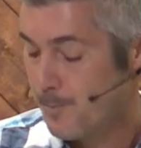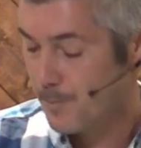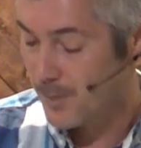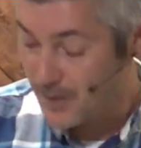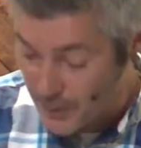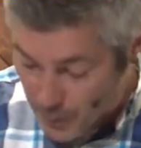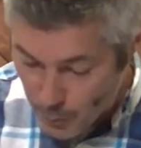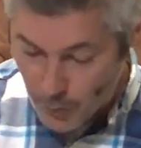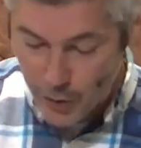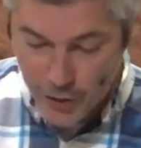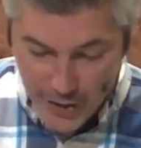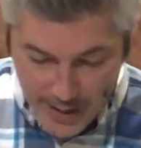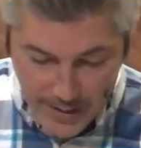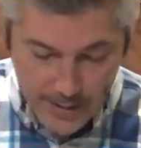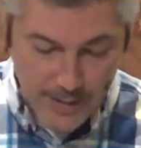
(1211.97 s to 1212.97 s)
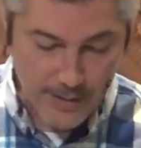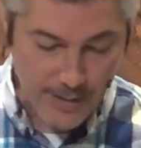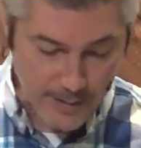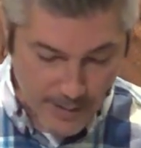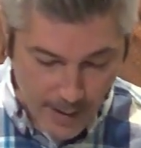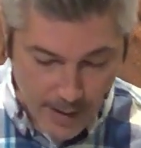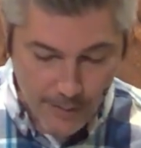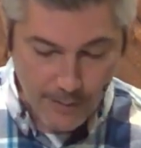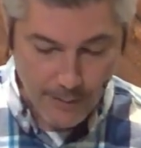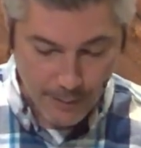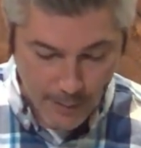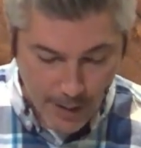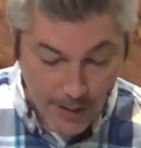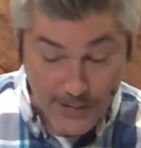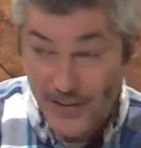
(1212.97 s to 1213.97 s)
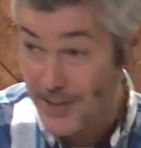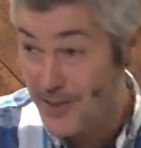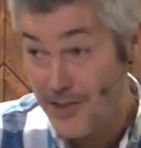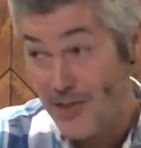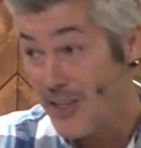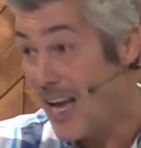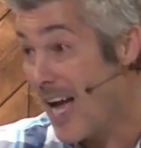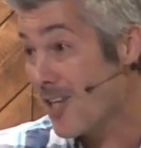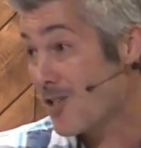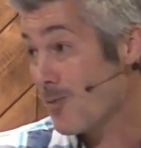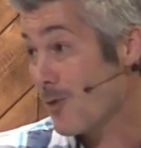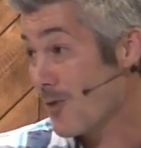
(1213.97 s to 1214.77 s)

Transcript: This is what Jesus has done for us. This is the gospel.